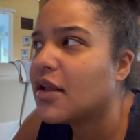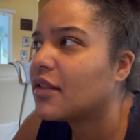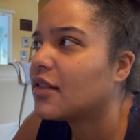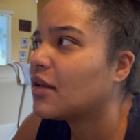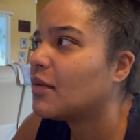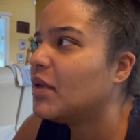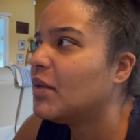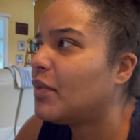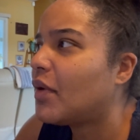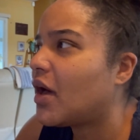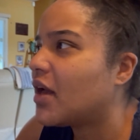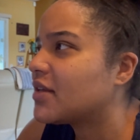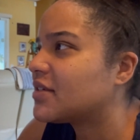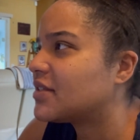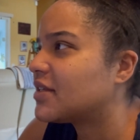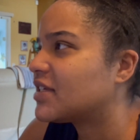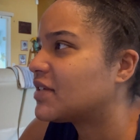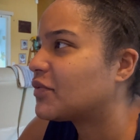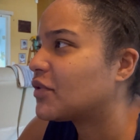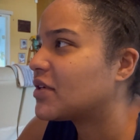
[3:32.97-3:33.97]
Let me pause
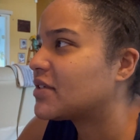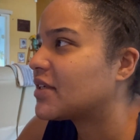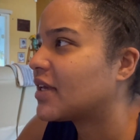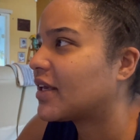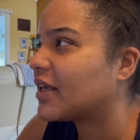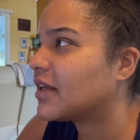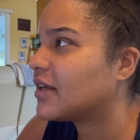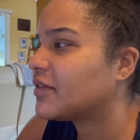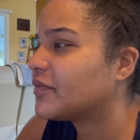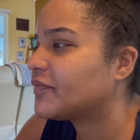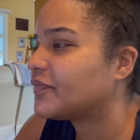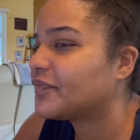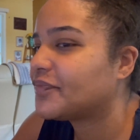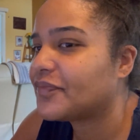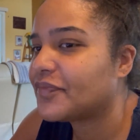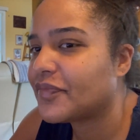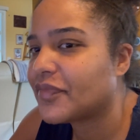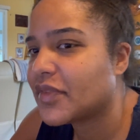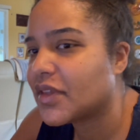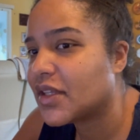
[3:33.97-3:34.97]
this for a second.
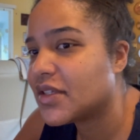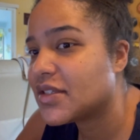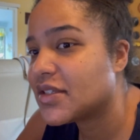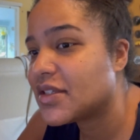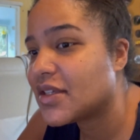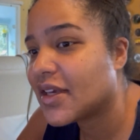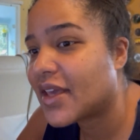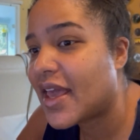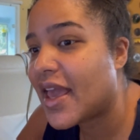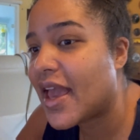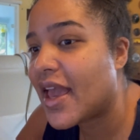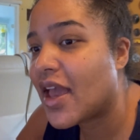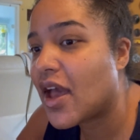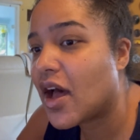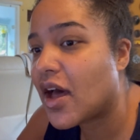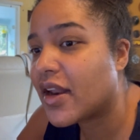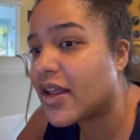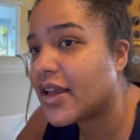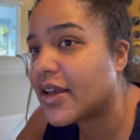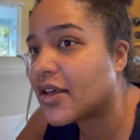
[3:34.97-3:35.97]
This is a
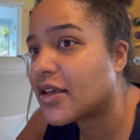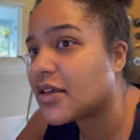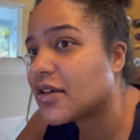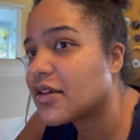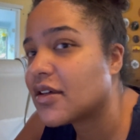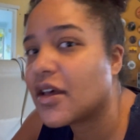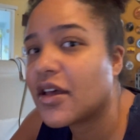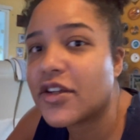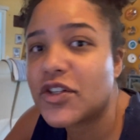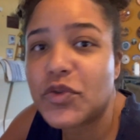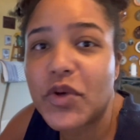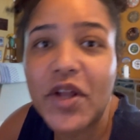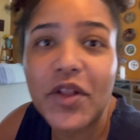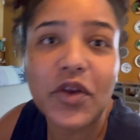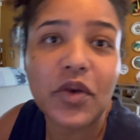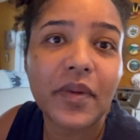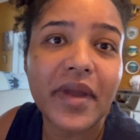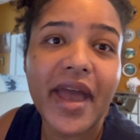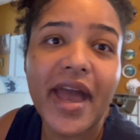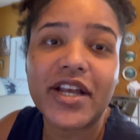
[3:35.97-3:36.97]
chaotic
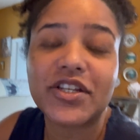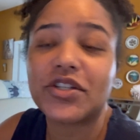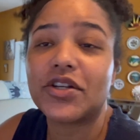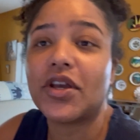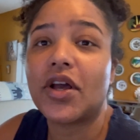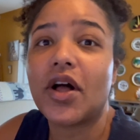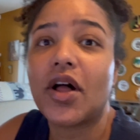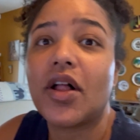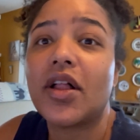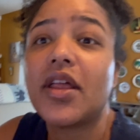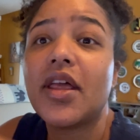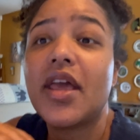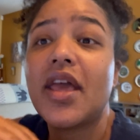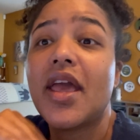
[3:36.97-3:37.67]
trailer reaction, y'all.